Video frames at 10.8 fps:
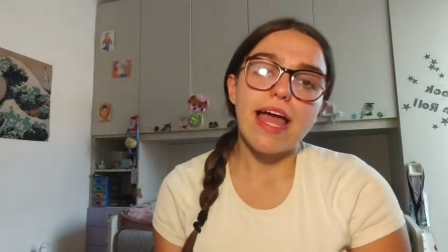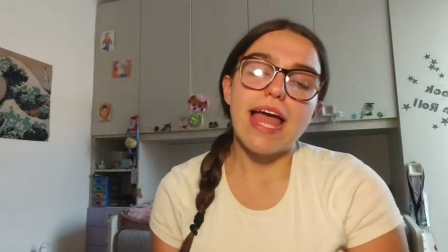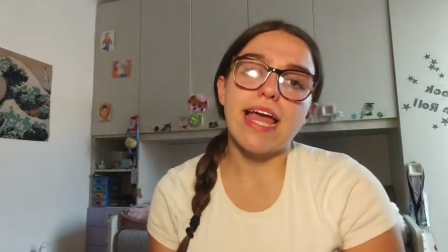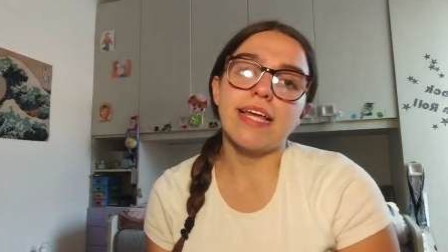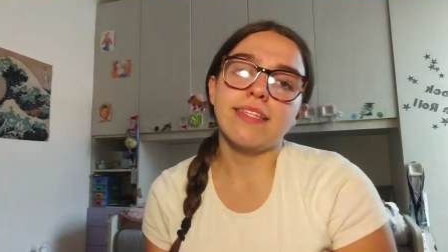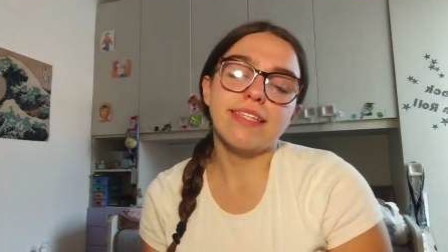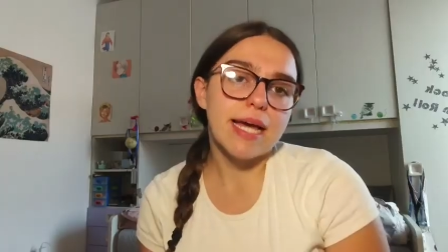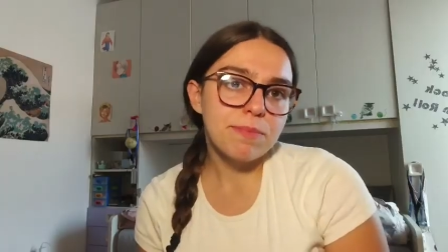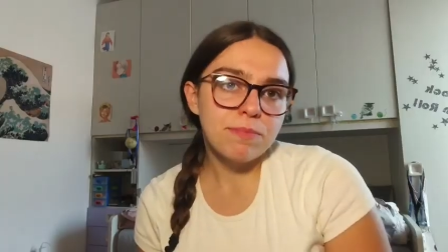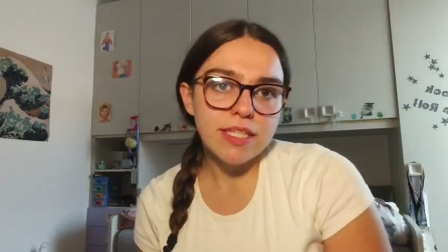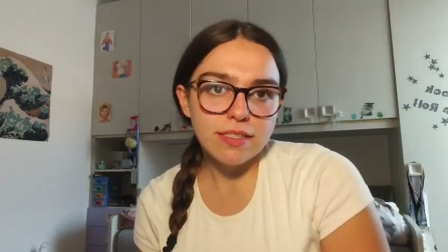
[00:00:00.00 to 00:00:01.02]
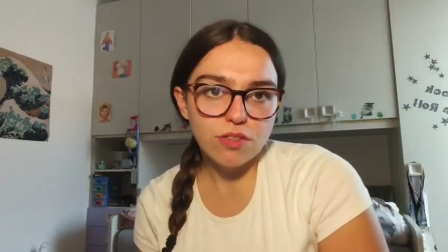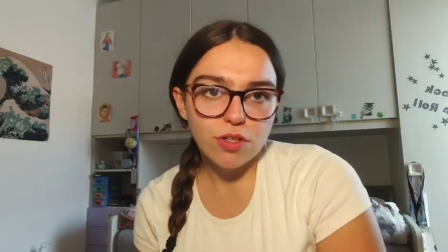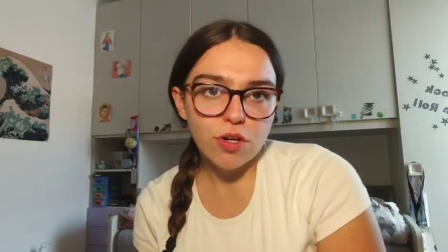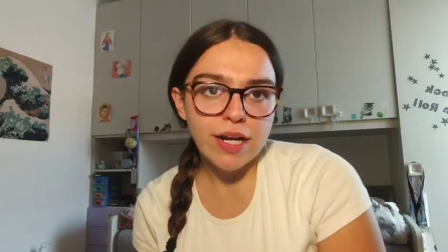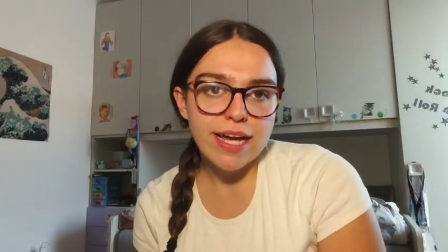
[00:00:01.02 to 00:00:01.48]
And that means you're
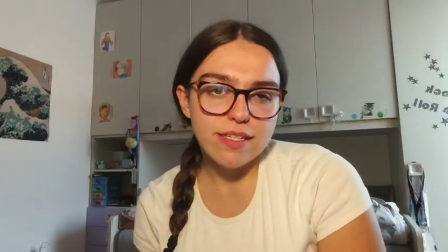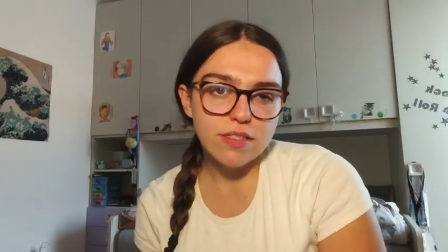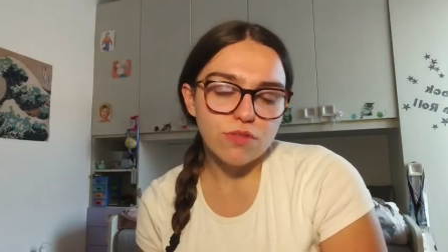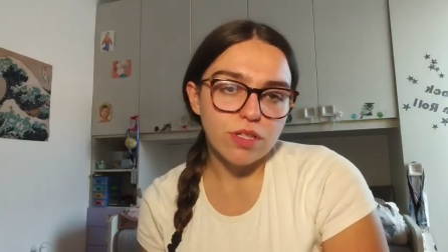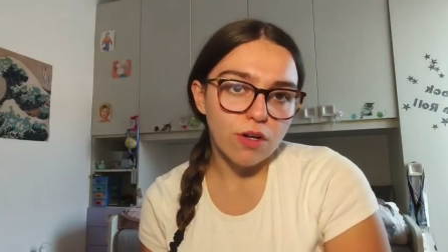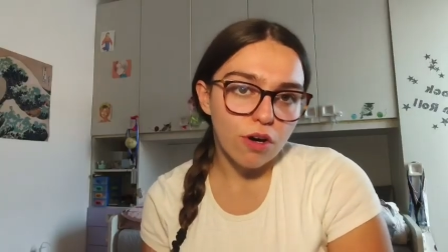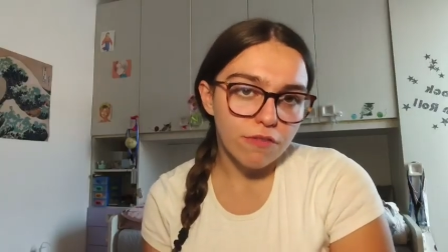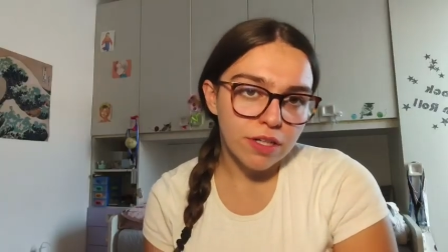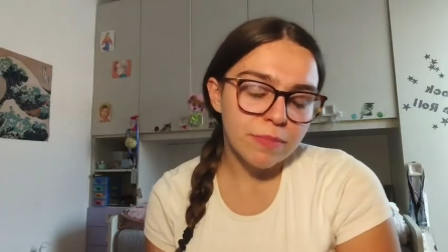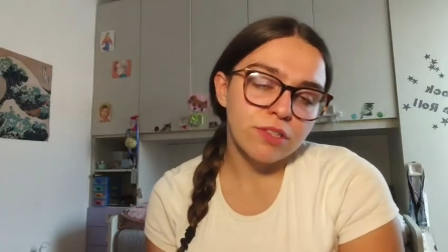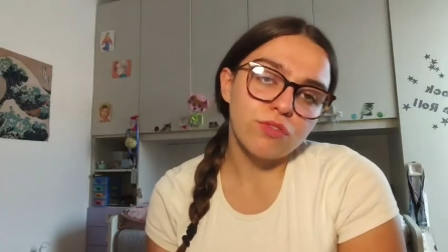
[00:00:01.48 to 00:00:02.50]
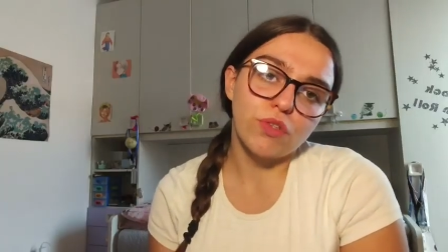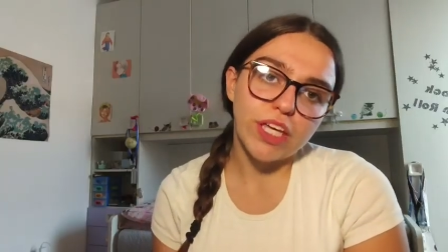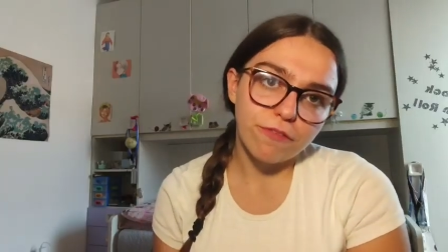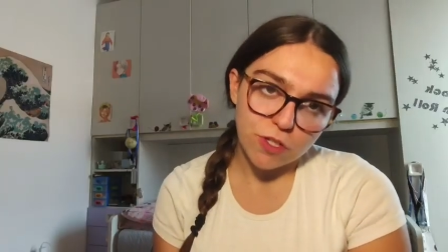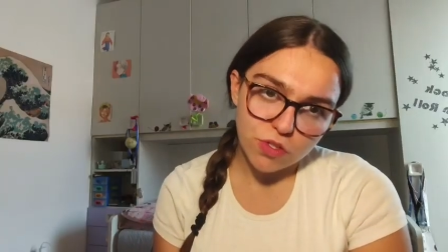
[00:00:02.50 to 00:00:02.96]
gonna ask to the government to
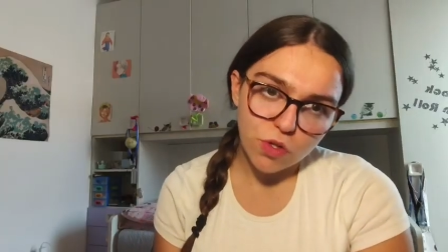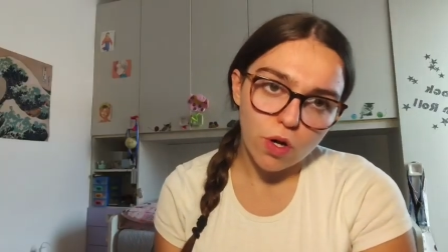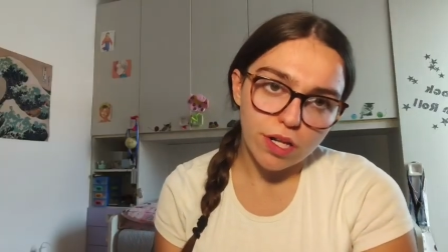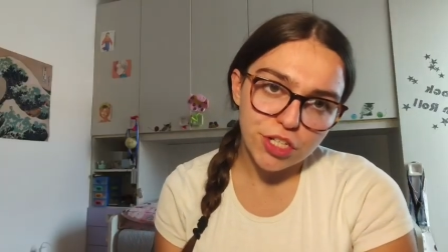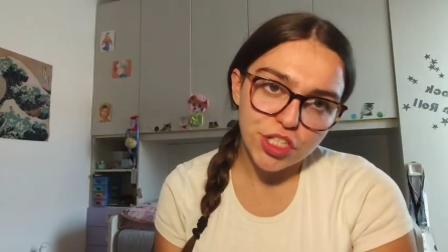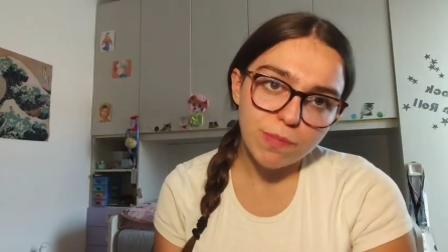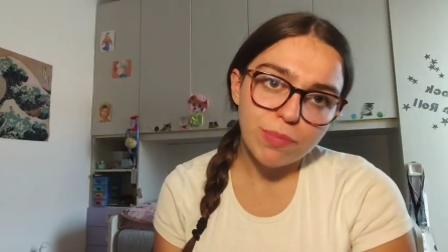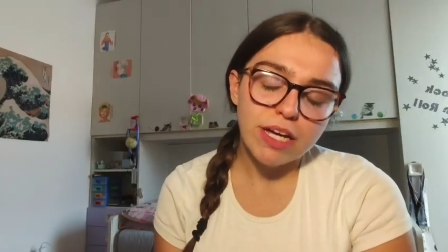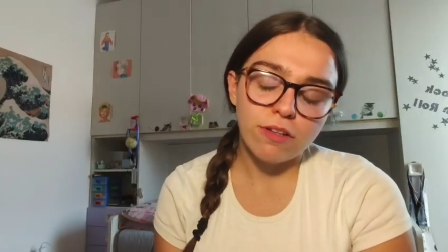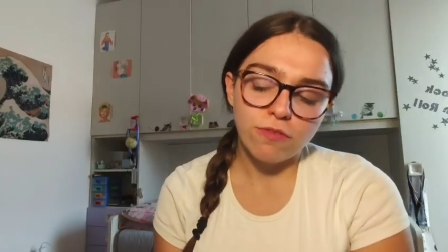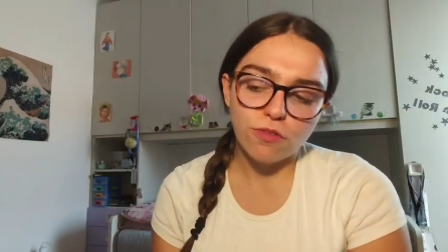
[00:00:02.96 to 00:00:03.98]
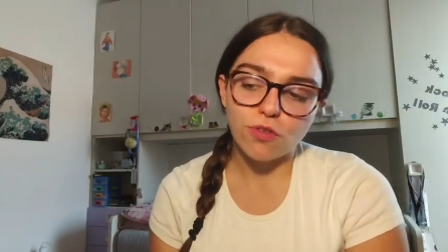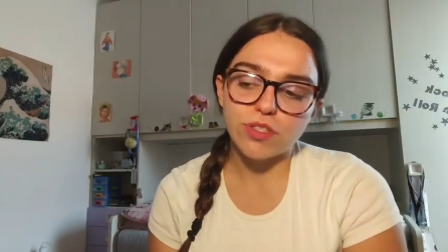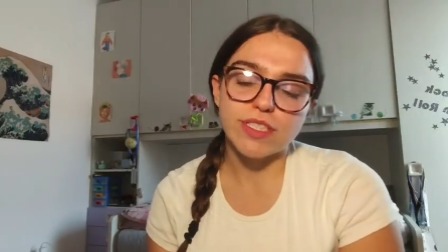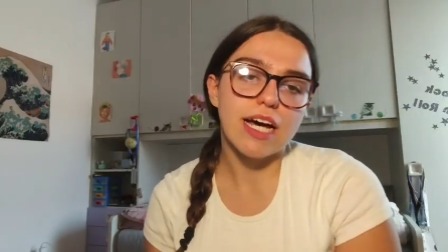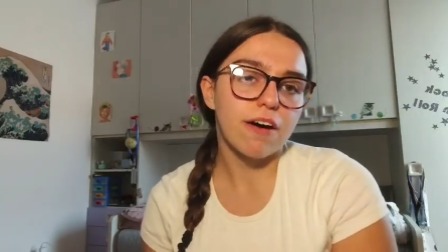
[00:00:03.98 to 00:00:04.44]
give you a scholarship, and of
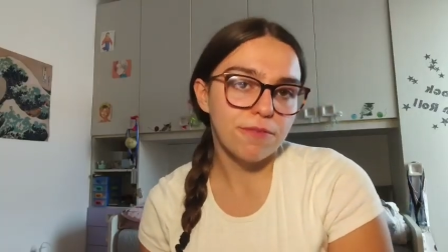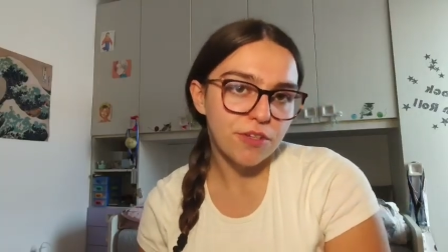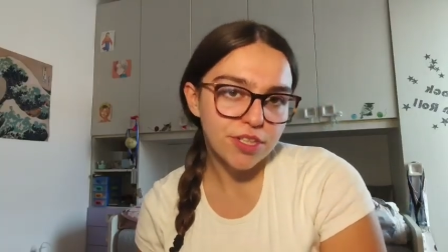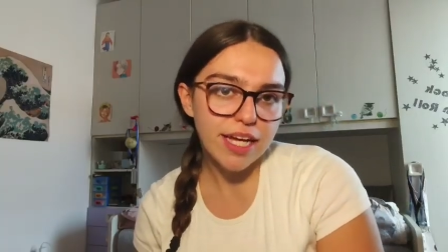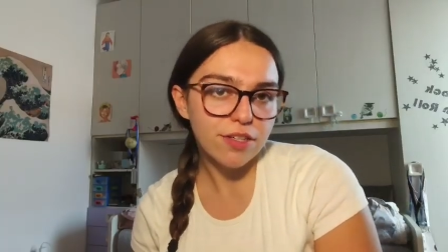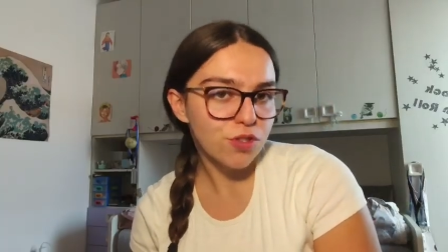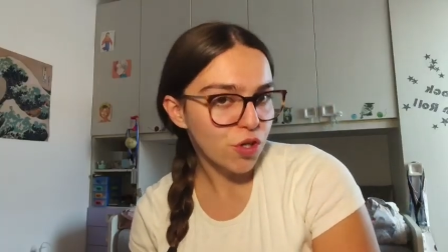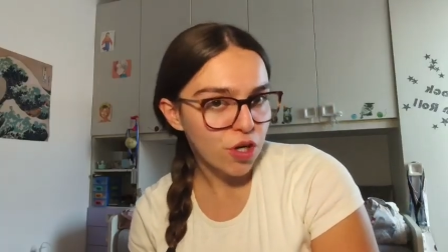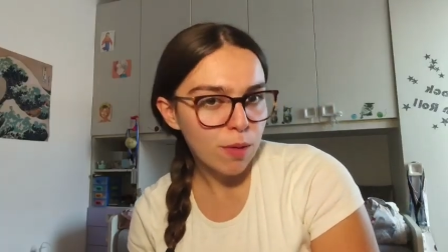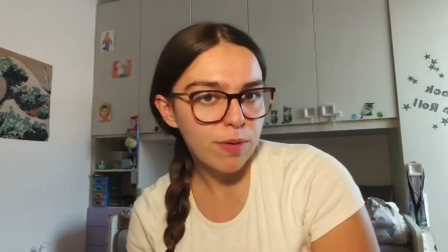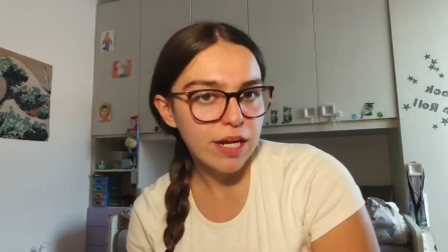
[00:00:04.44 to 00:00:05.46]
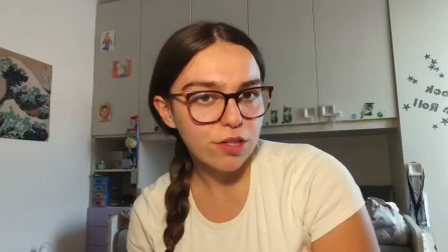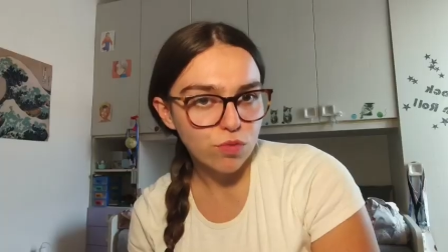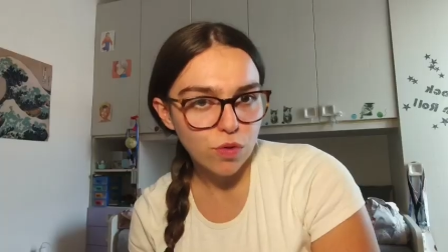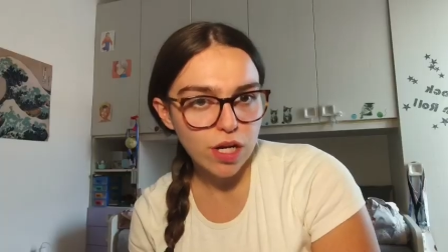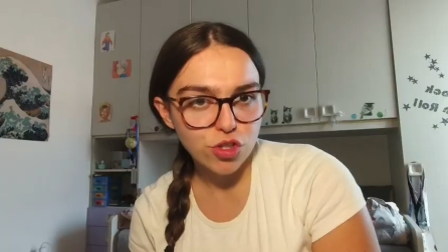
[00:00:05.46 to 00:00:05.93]
course, after that, you're gonna apply
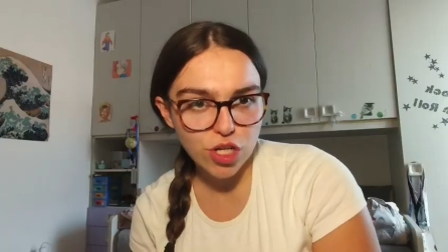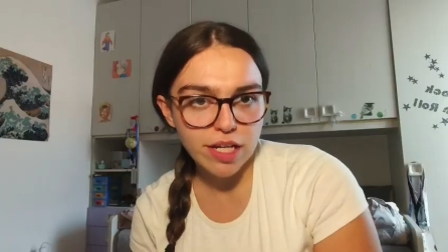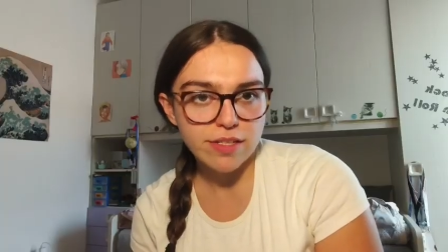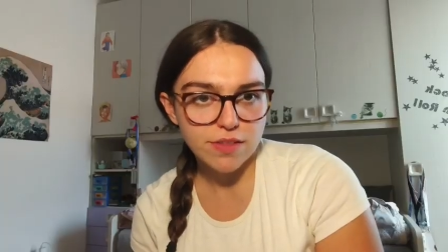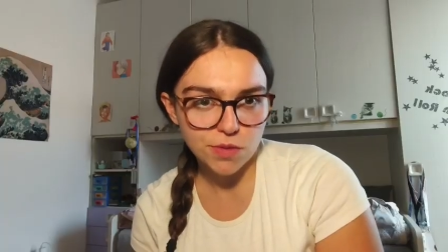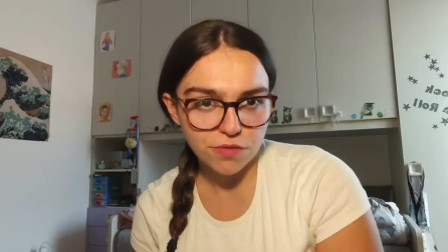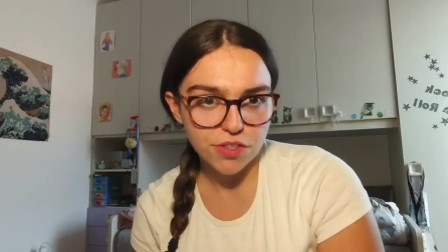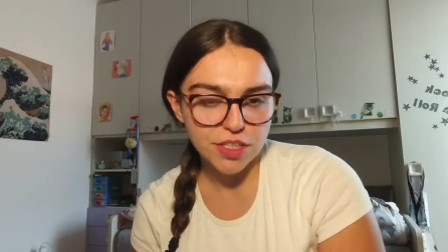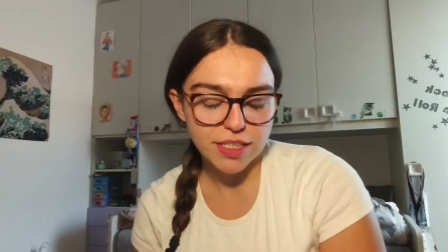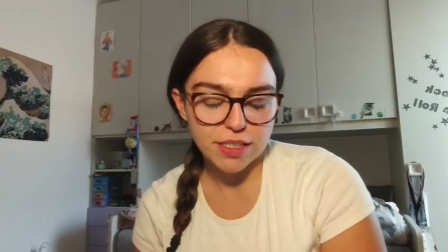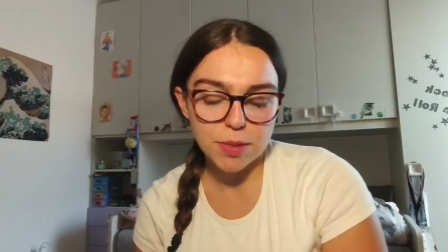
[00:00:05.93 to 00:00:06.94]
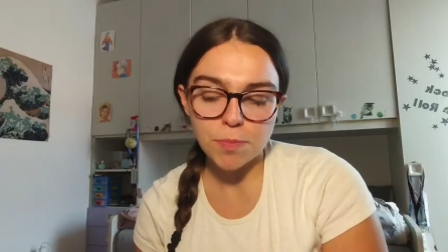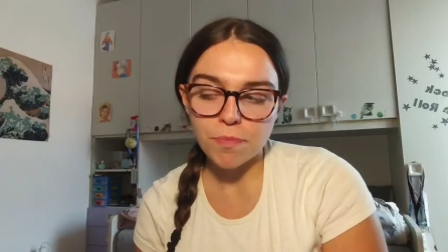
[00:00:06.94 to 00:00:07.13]
to a Chinese university.